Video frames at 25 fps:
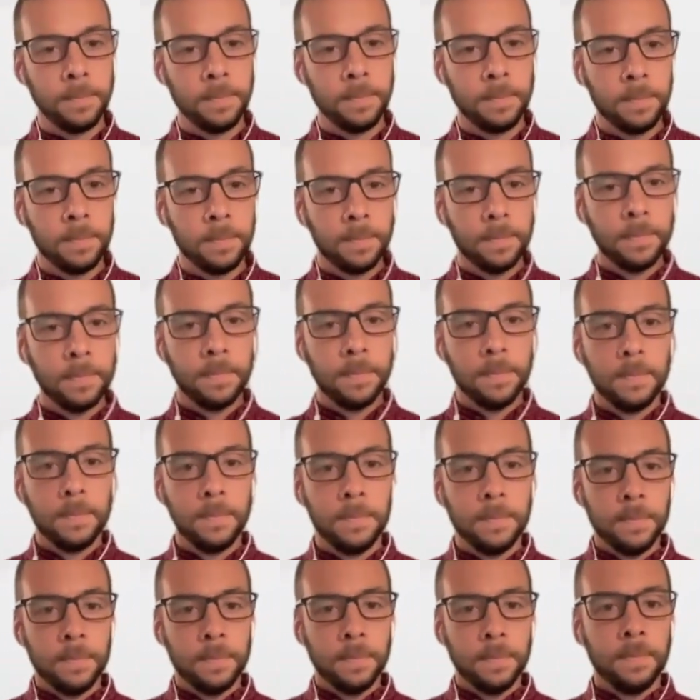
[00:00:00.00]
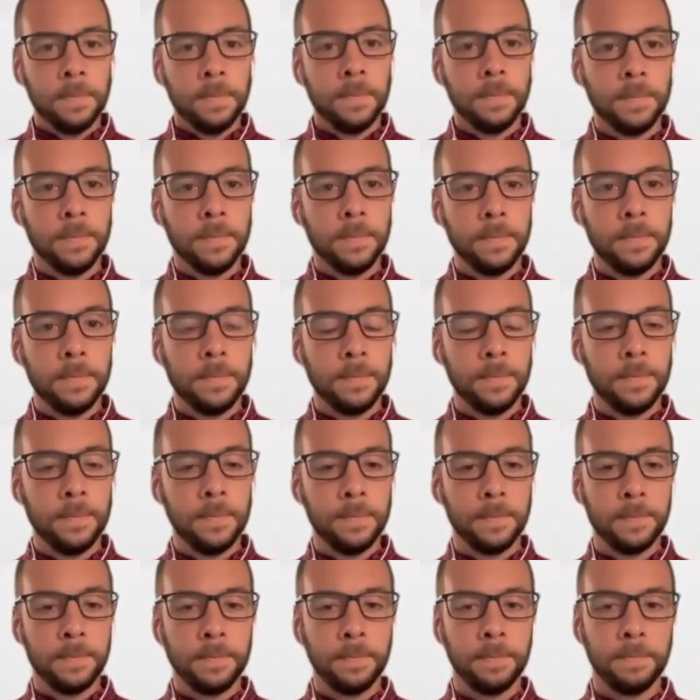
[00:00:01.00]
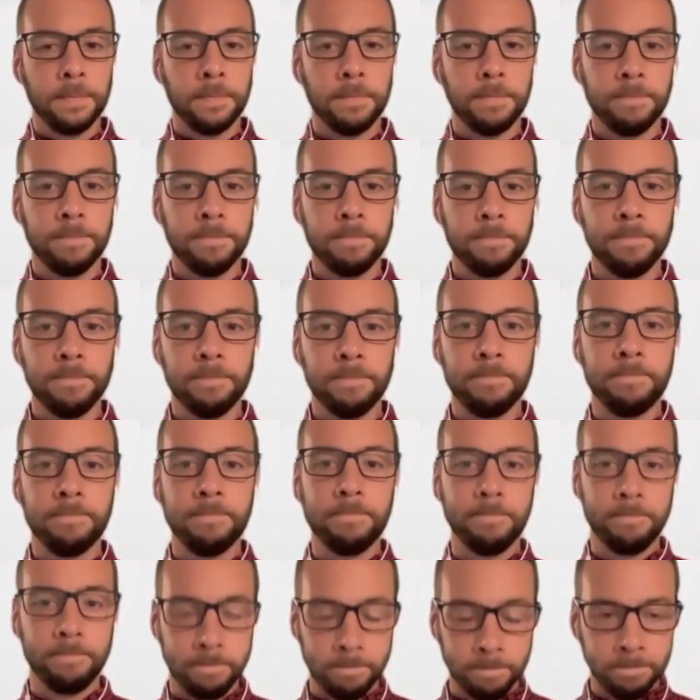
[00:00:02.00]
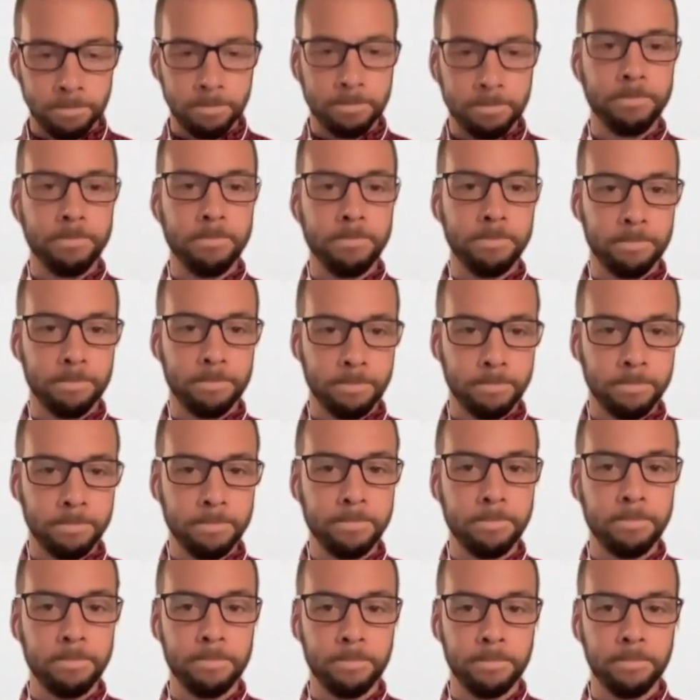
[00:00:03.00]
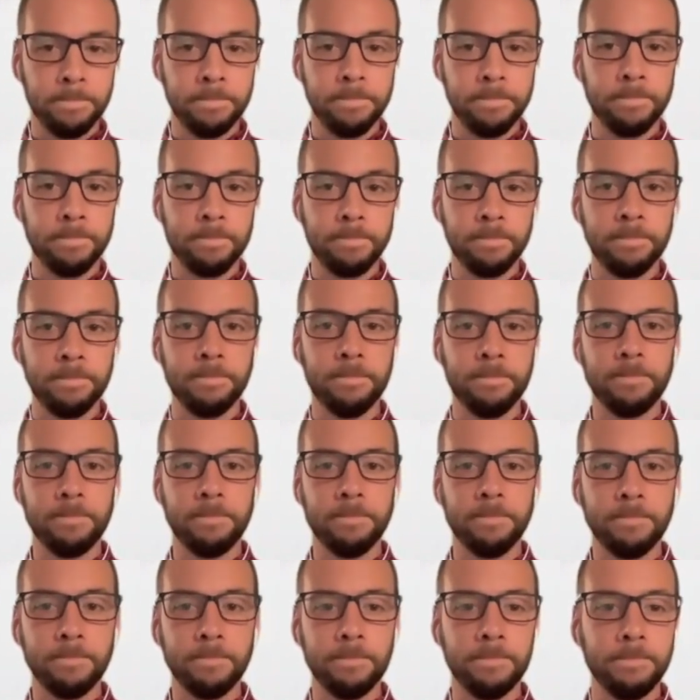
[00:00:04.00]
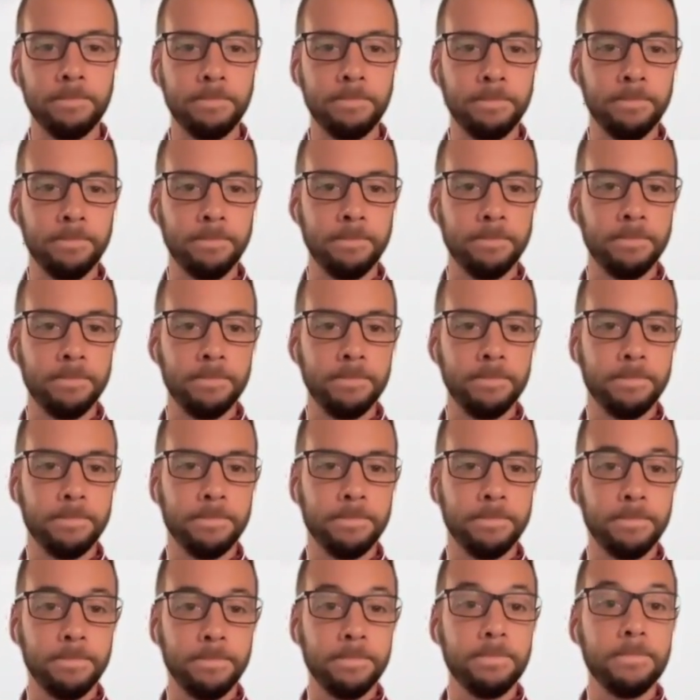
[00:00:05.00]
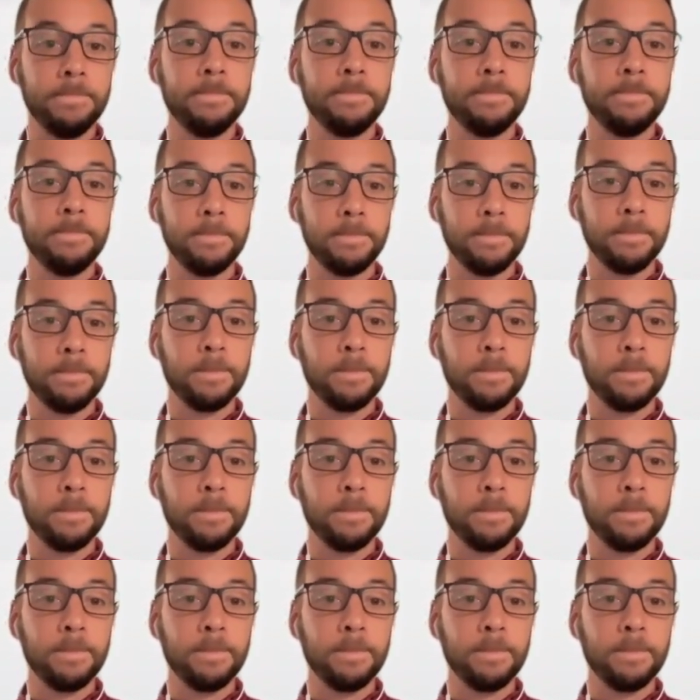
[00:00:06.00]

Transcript: (not speaking)